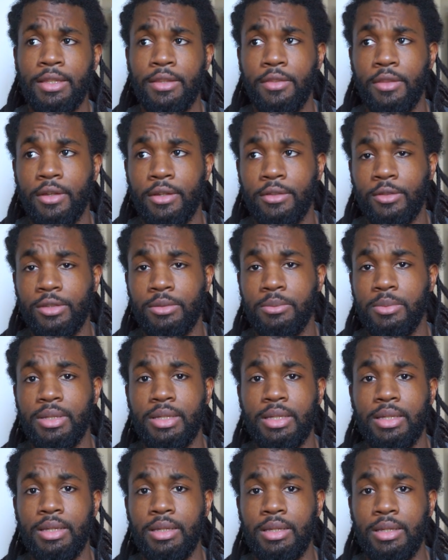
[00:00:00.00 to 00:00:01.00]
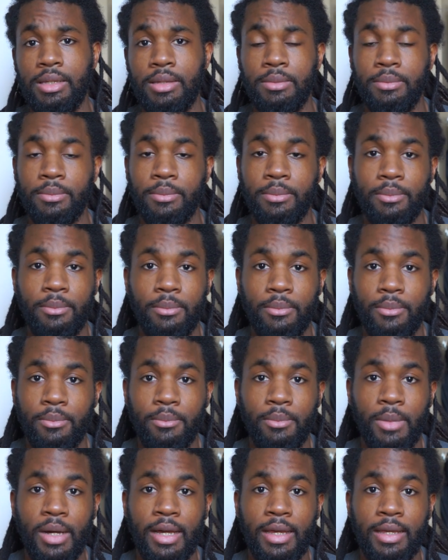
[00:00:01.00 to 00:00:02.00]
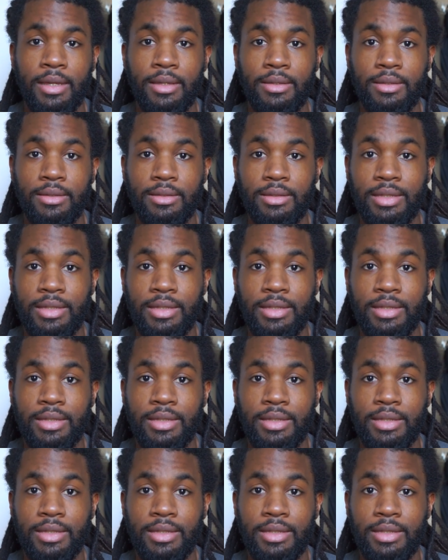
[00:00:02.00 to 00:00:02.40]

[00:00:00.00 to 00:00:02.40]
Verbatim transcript: There's going to be my